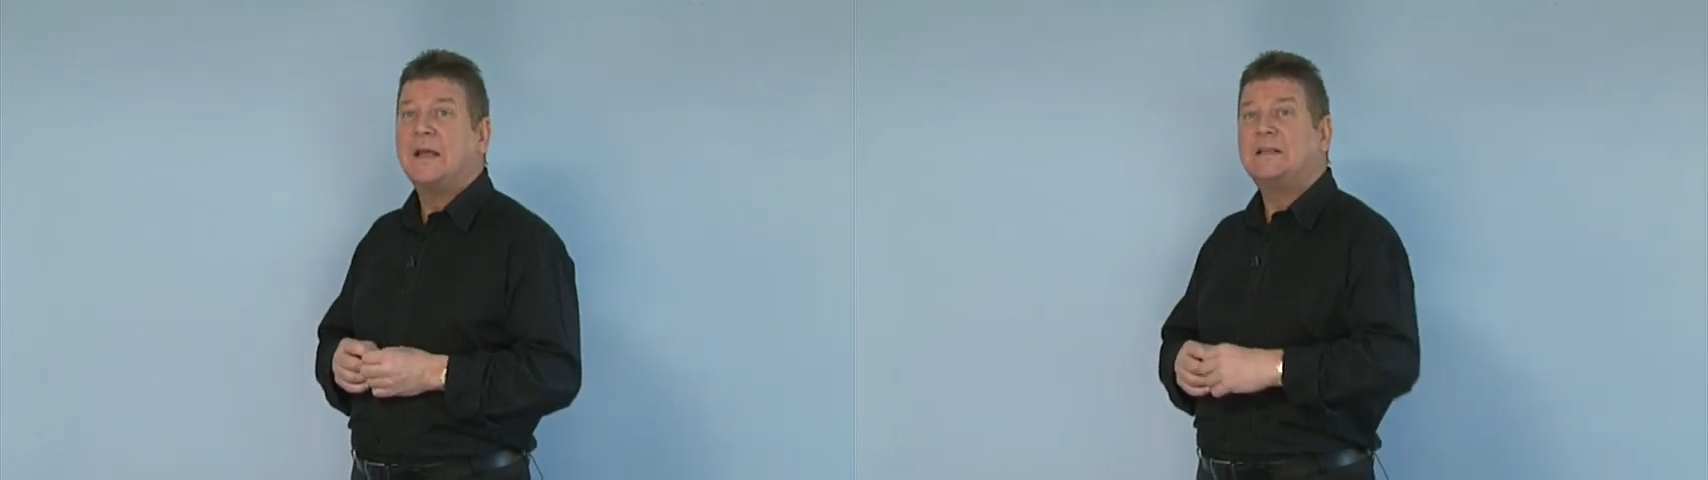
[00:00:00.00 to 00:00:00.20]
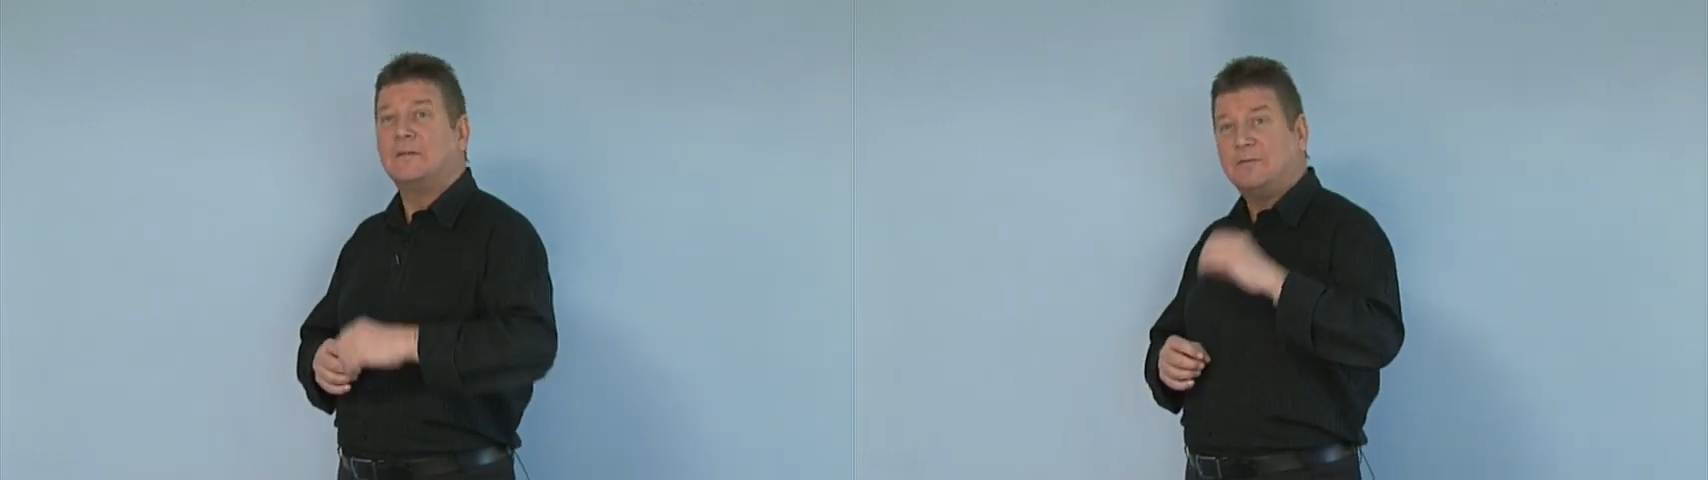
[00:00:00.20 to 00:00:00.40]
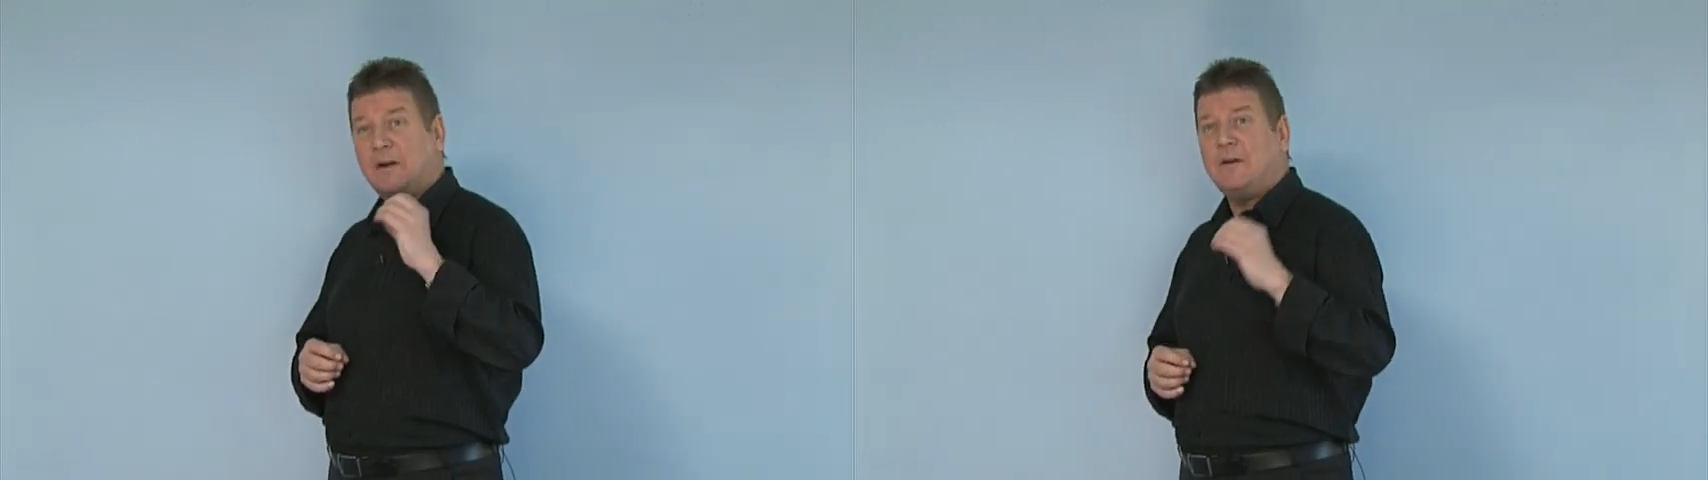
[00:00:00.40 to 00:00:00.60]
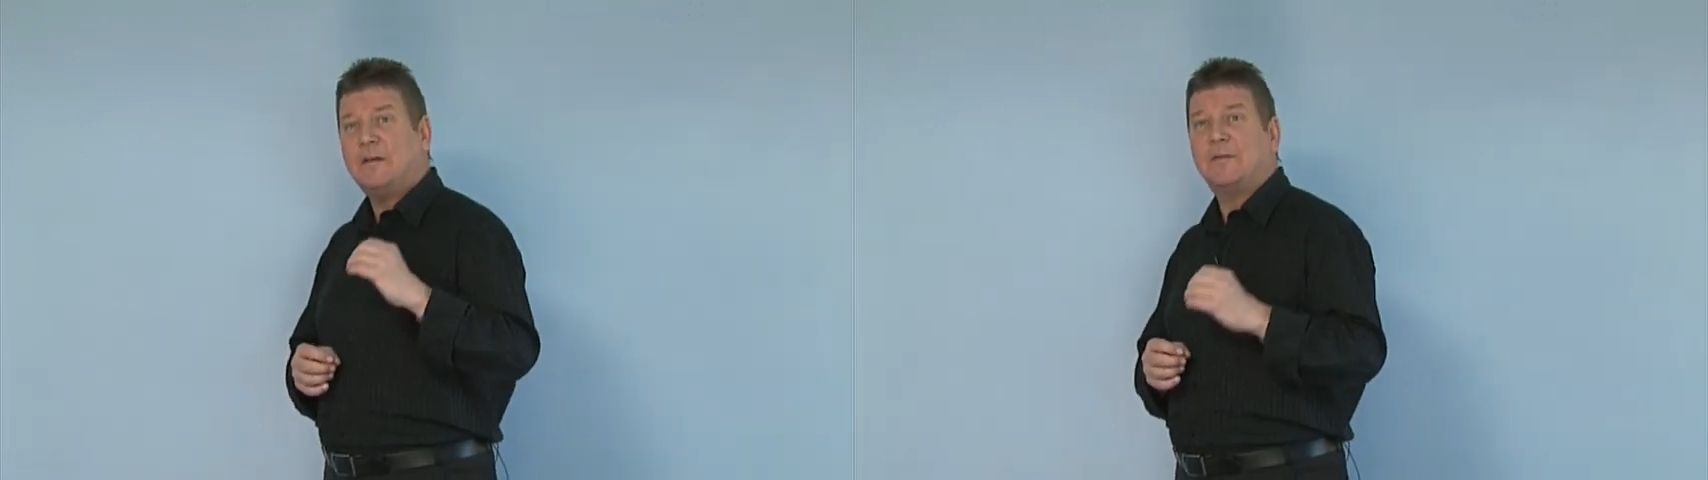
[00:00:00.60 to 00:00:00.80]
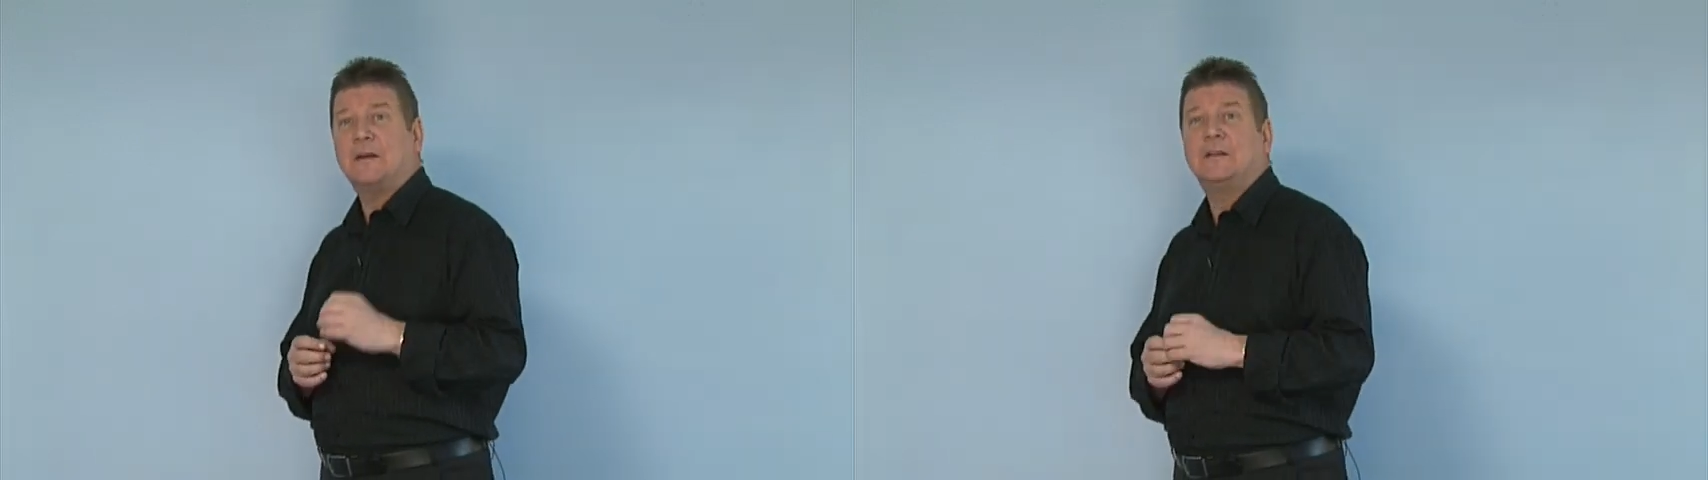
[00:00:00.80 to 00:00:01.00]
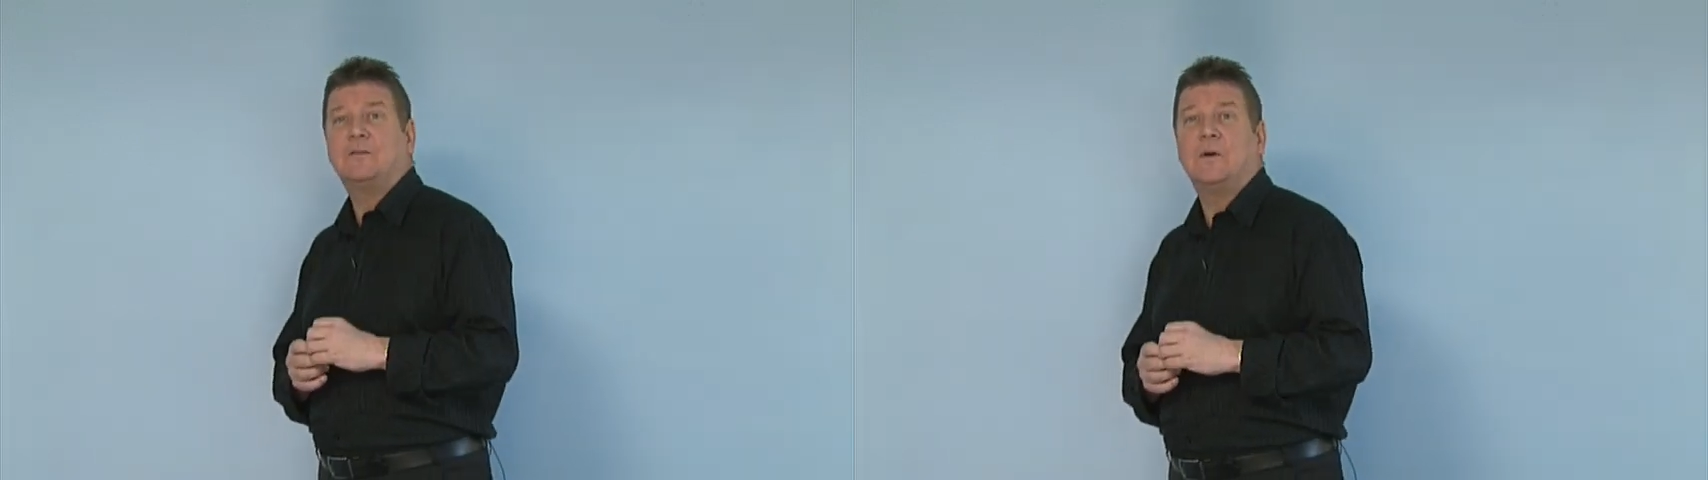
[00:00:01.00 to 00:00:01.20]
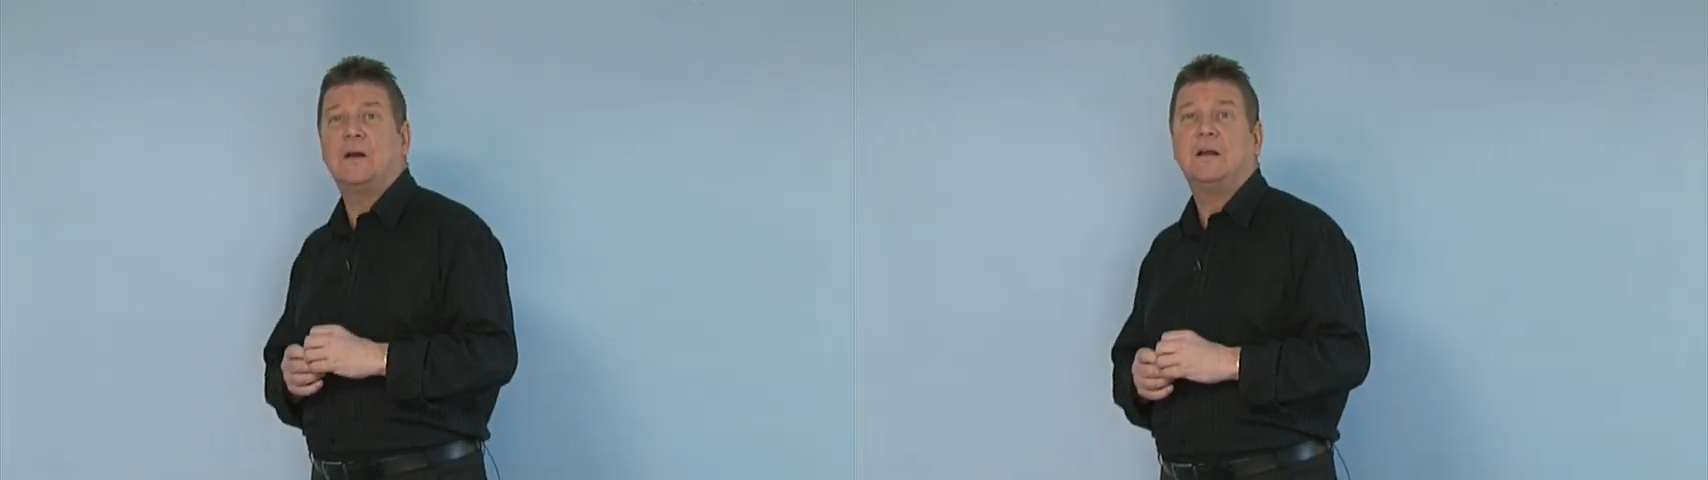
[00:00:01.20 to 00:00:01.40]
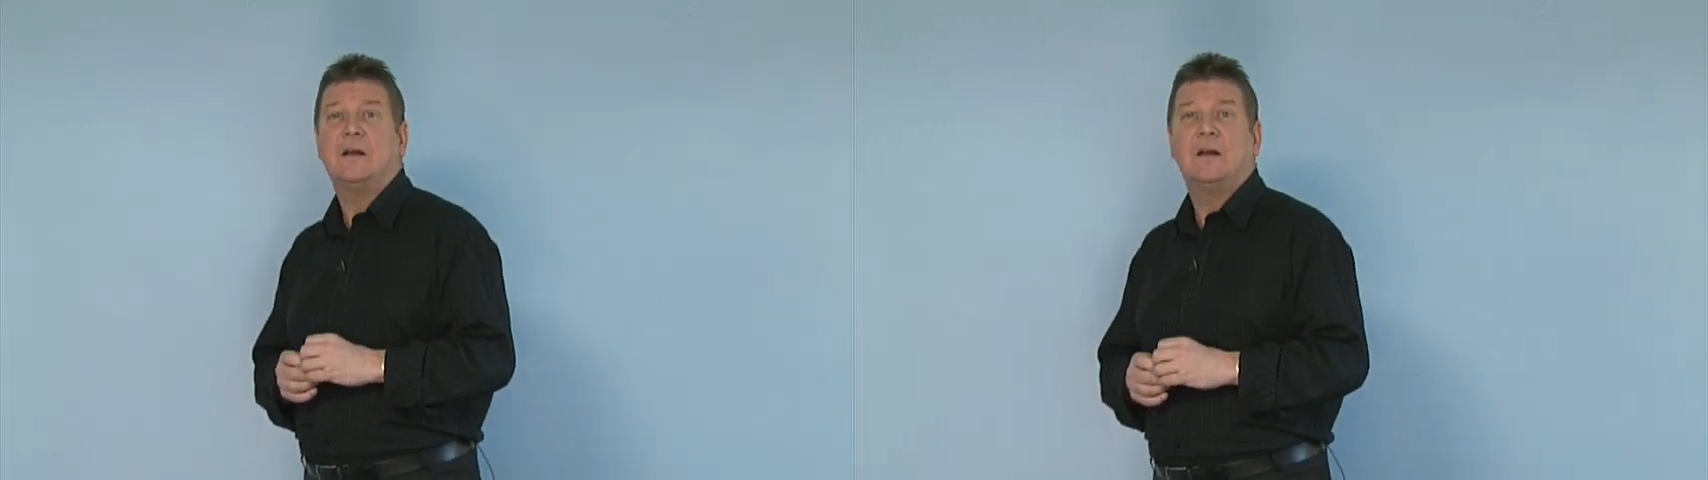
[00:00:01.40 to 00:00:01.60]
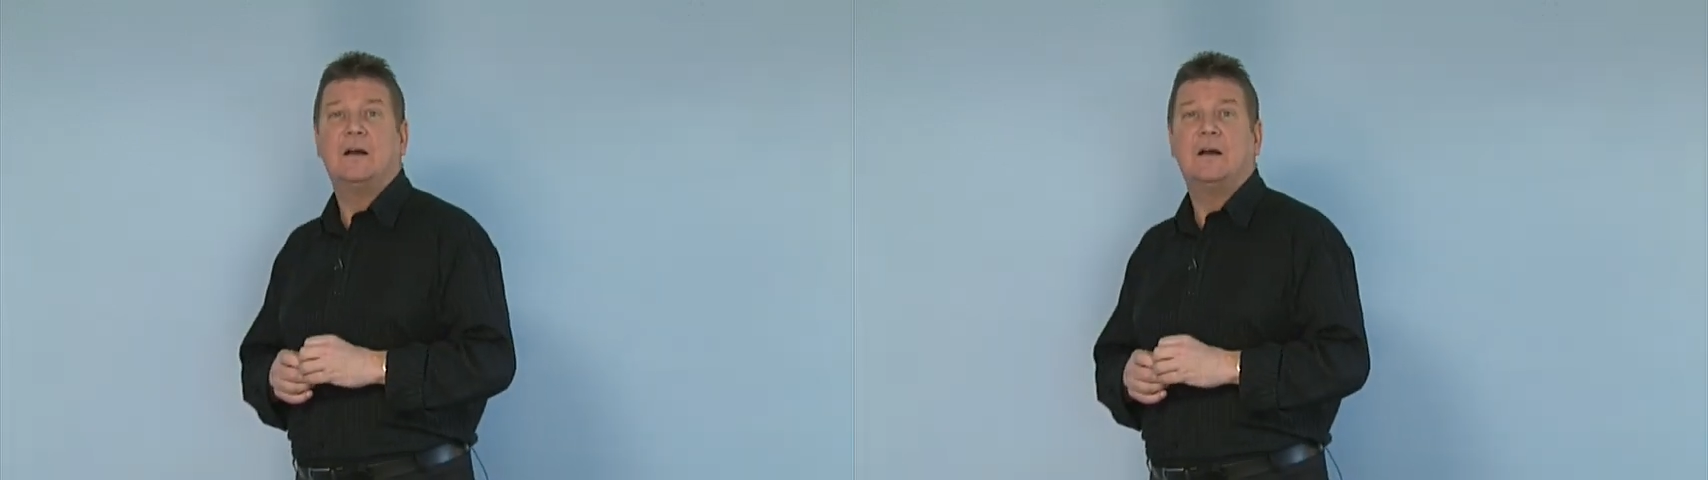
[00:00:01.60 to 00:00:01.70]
it's a very effective way